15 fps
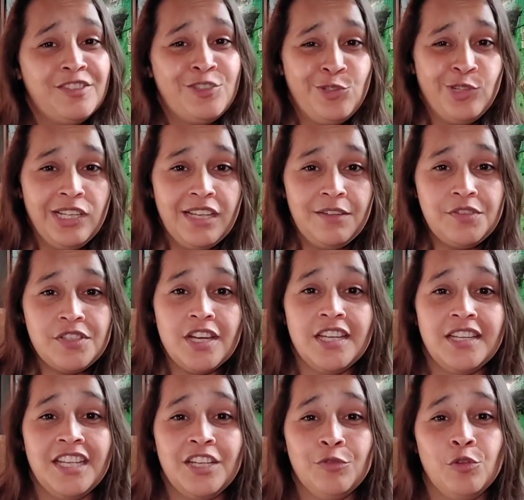to the left
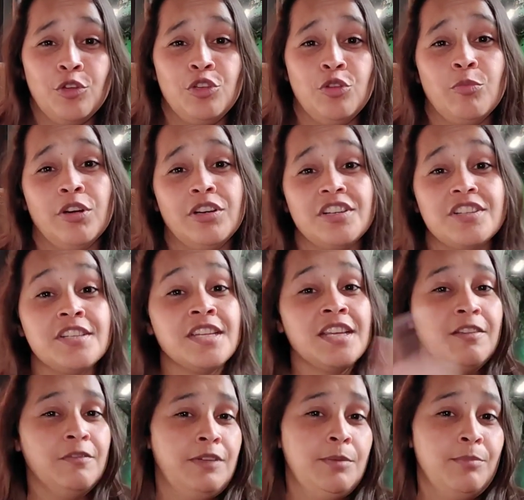side and the volume rockers
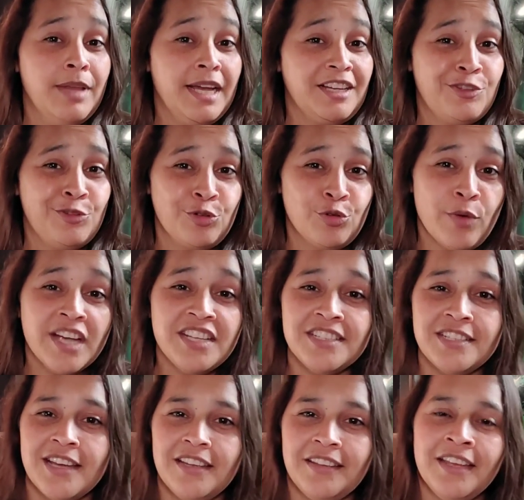flipped back to the right
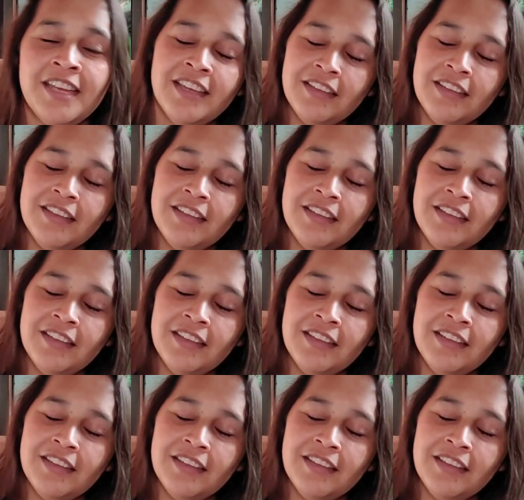side.